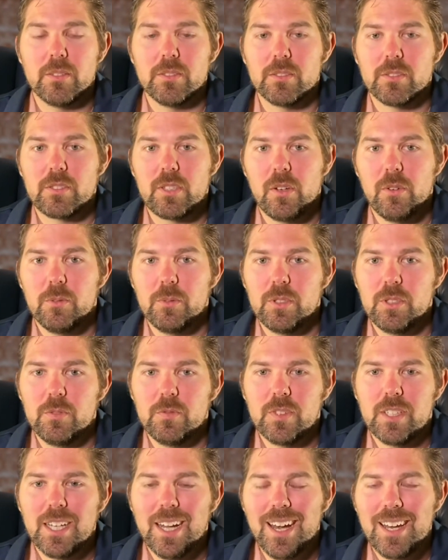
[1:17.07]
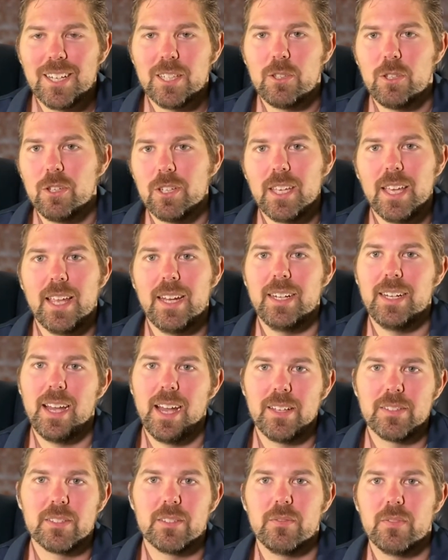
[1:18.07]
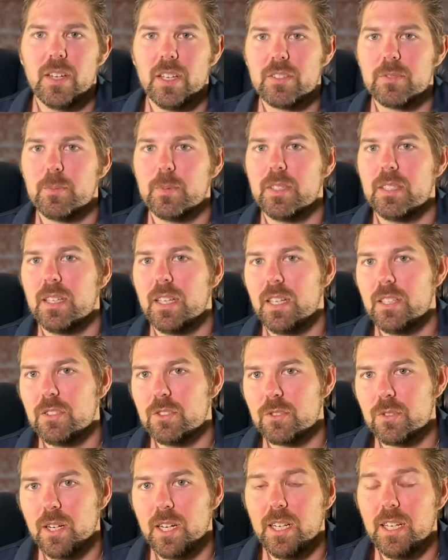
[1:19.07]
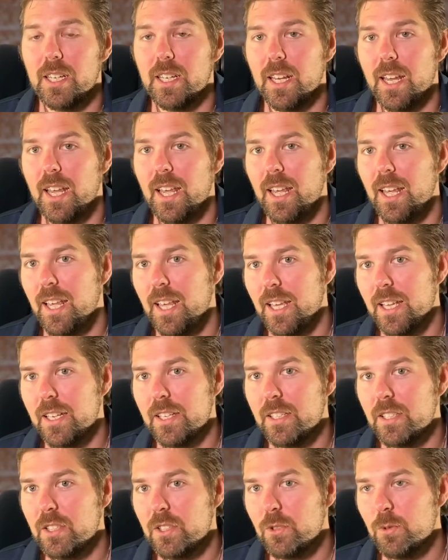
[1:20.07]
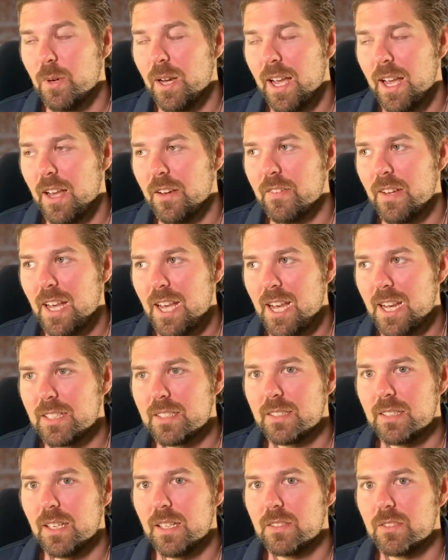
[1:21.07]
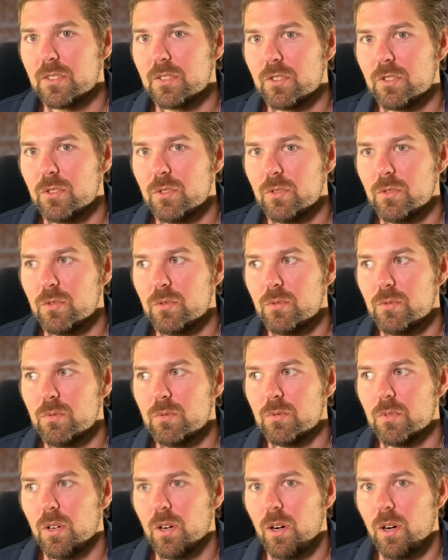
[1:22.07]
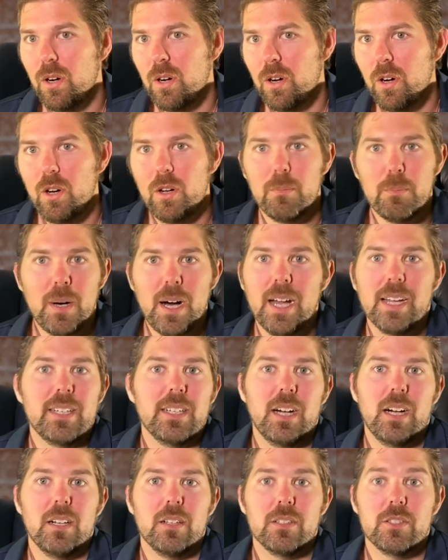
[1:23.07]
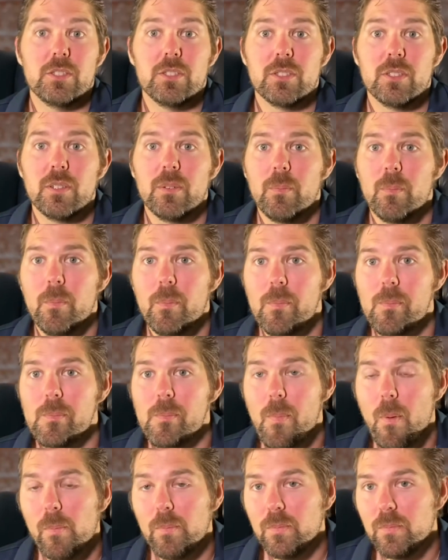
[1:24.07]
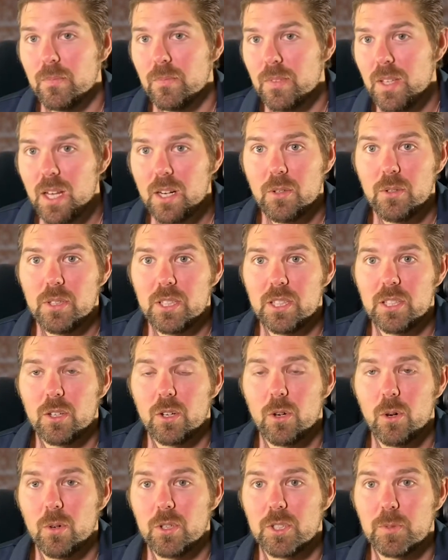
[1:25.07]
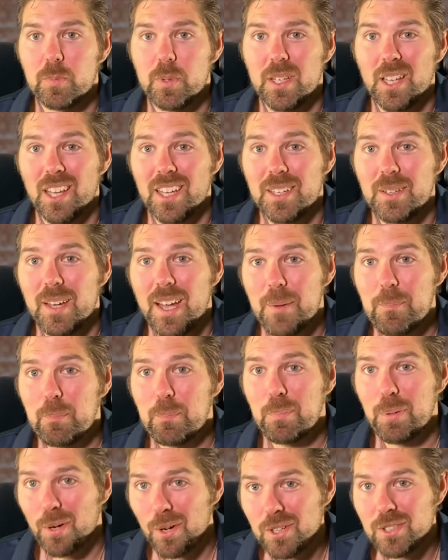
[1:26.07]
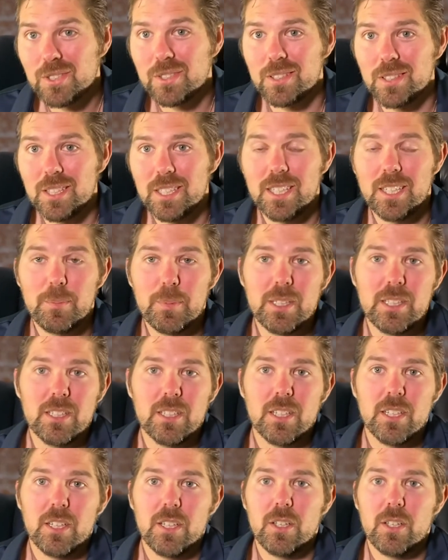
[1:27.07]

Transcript: so you've got to look at it as an investment and training, and you have access to all my knowledge, not only in the course, but like personally. I mean,